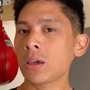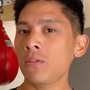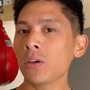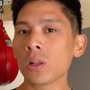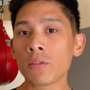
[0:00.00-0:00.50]

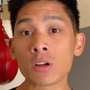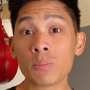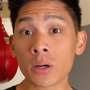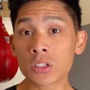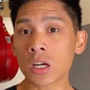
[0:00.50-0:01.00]
feel every
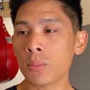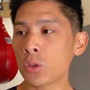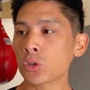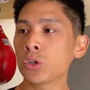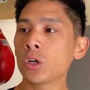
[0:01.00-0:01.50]
punch coming
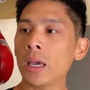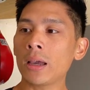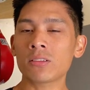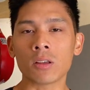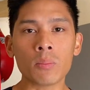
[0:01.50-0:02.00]
through,
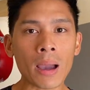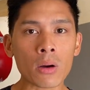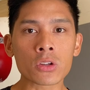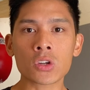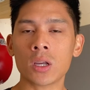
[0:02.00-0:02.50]
excellent
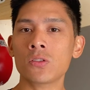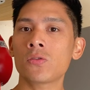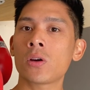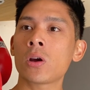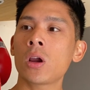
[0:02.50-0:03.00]
power
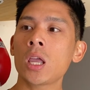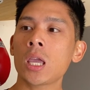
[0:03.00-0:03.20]
transfer.